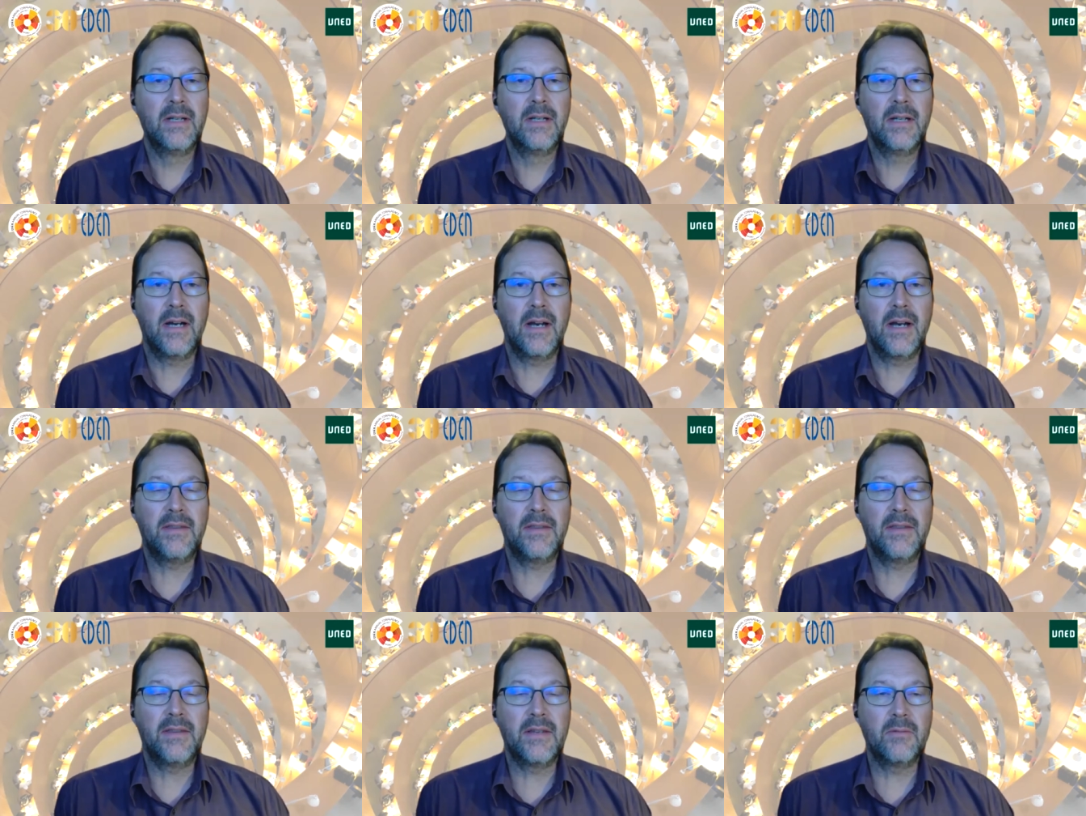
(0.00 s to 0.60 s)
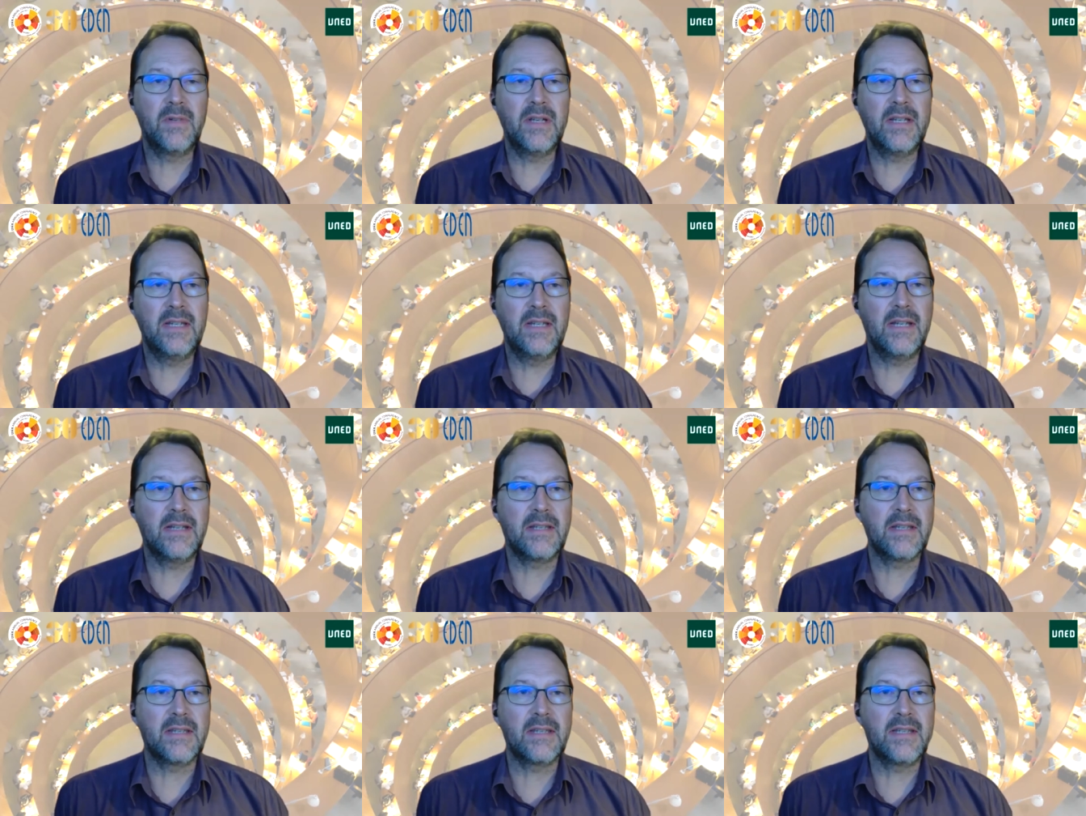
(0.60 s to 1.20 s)
I think we're
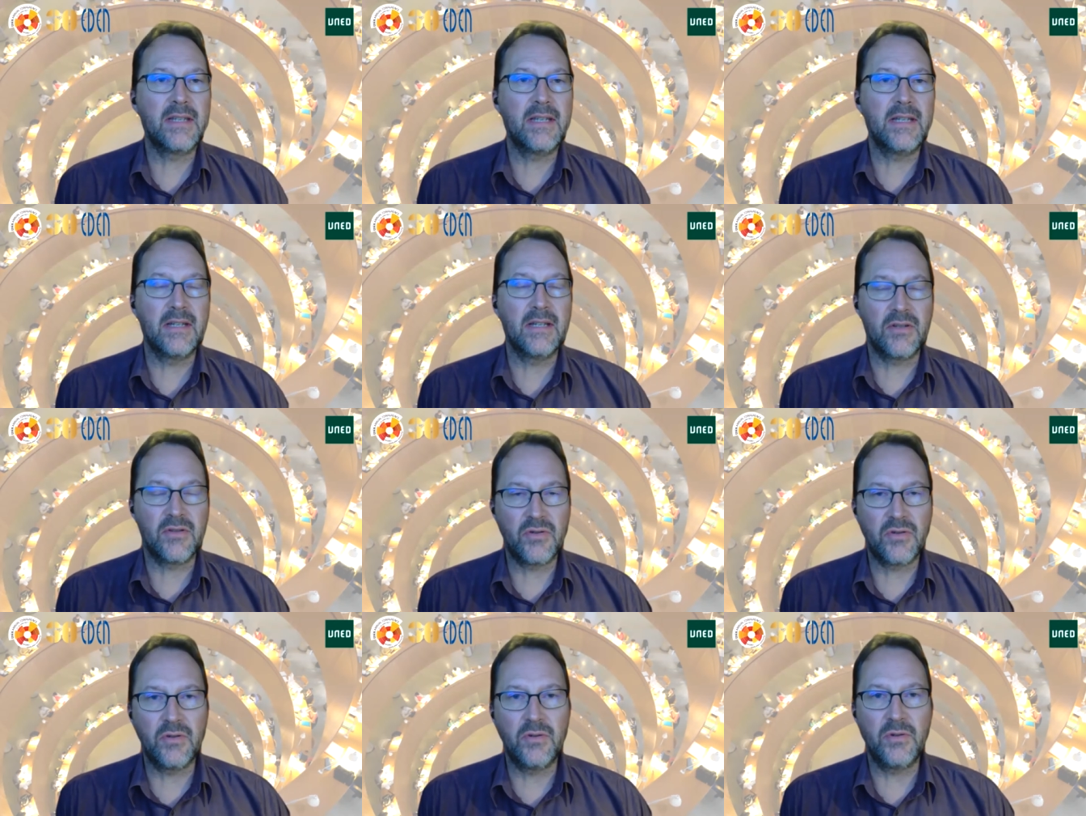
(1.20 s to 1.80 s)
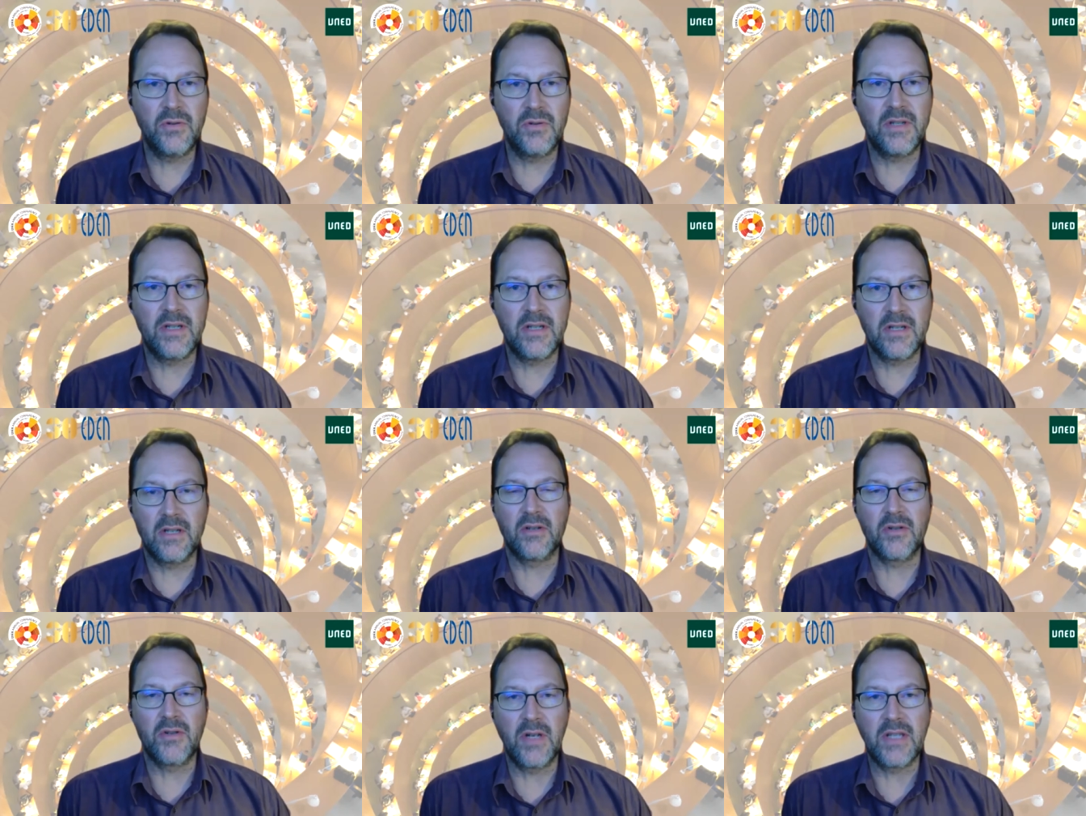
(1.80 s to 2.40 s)
yet to see a true
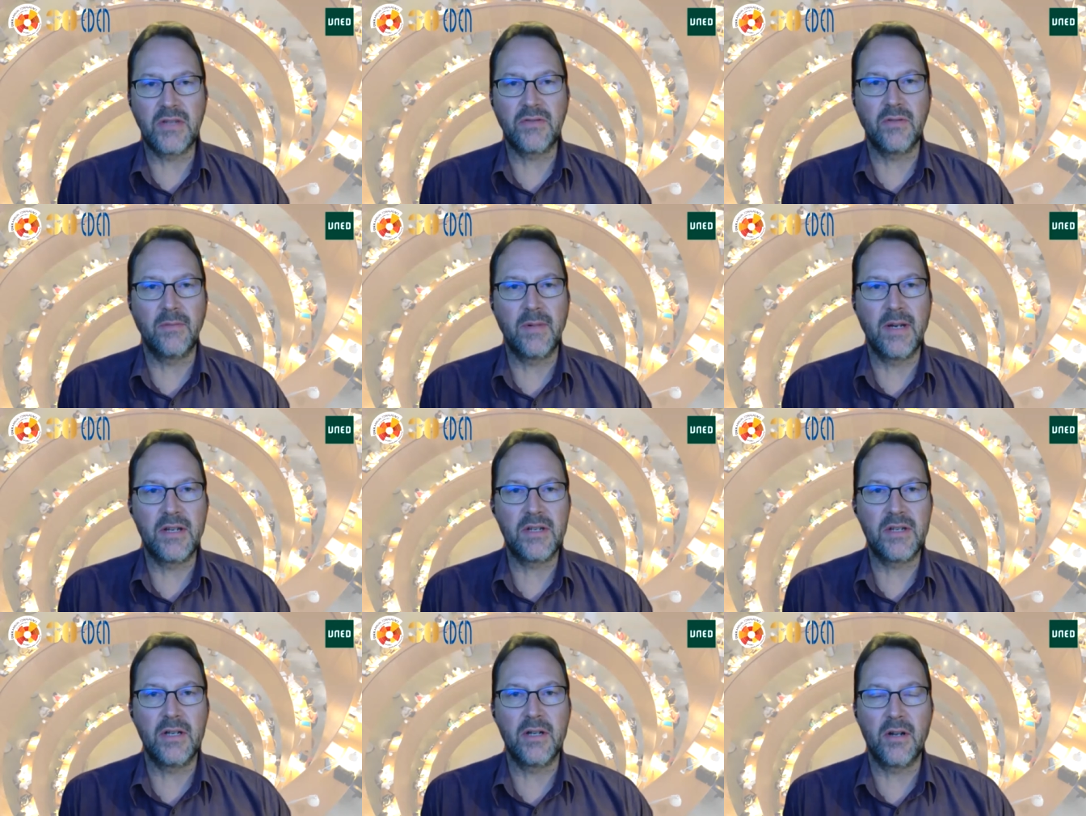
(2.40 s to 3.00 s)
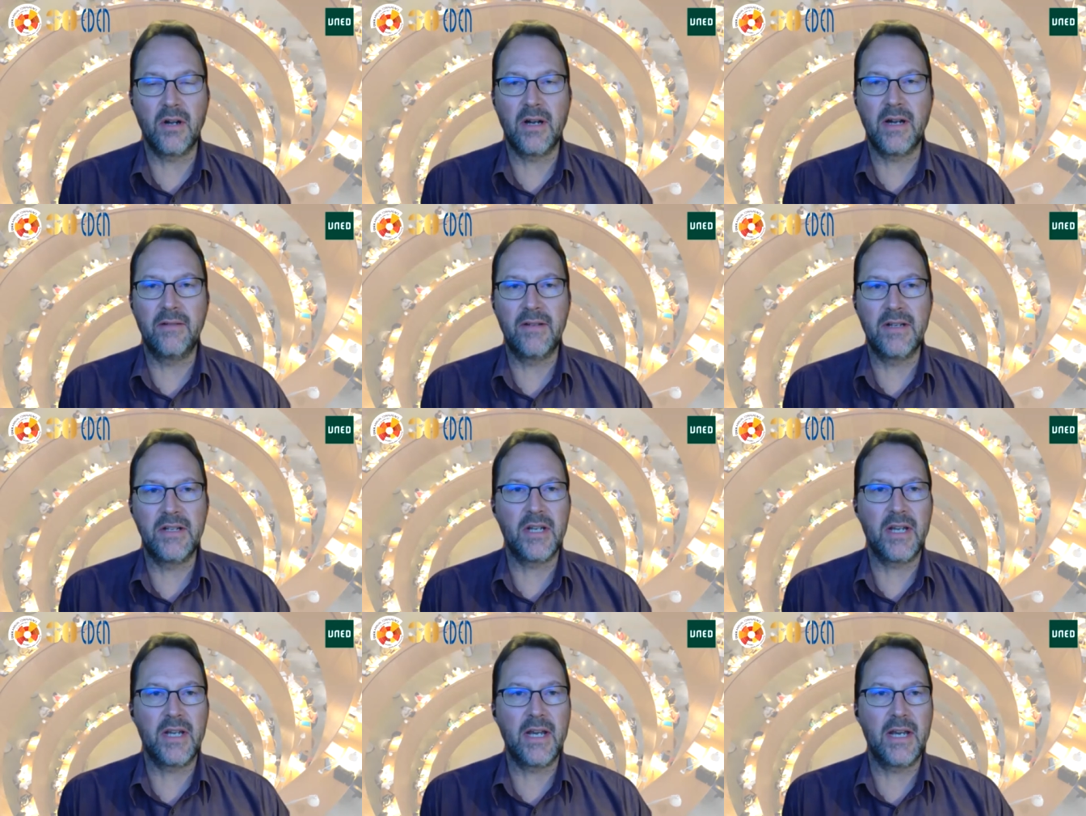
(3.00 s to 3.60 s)
digital transformation in higher
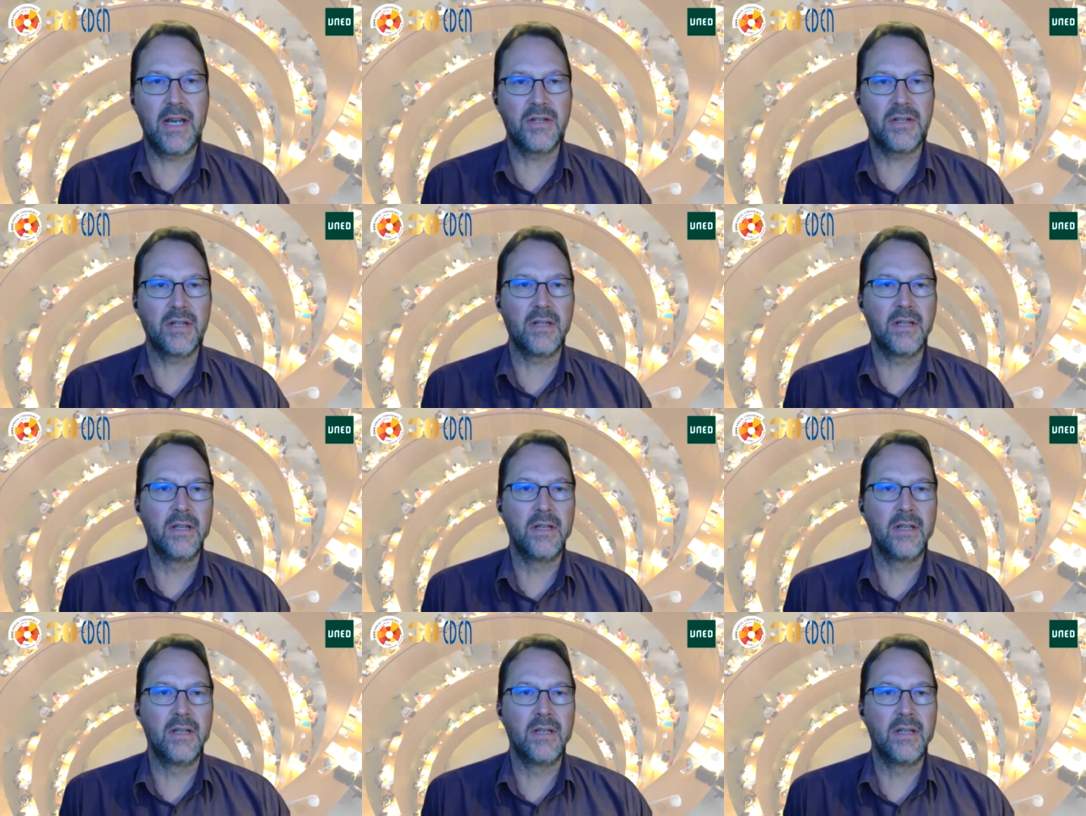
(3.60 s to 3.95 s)
education.